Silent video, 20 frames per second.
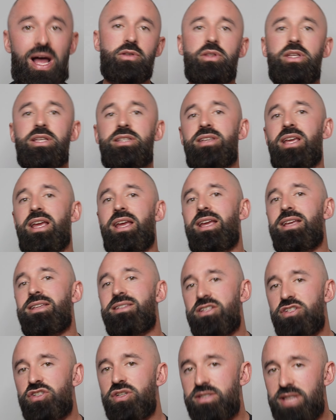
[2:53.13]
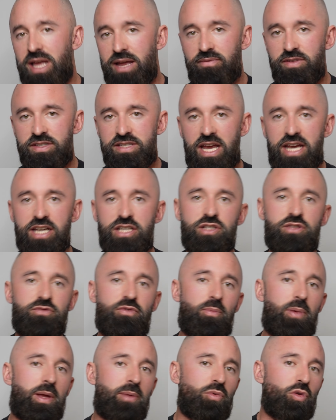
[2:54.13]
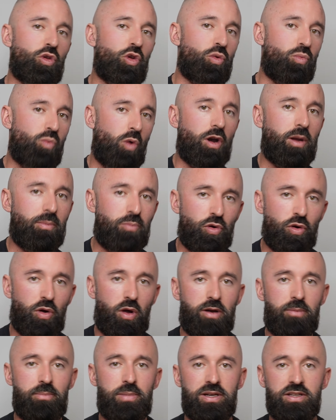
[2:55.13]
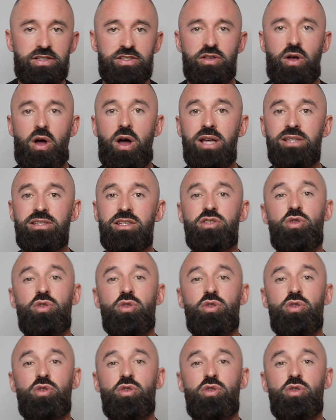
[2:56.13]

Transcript: So this isn't just advantageous for people who want to put on a bit of size,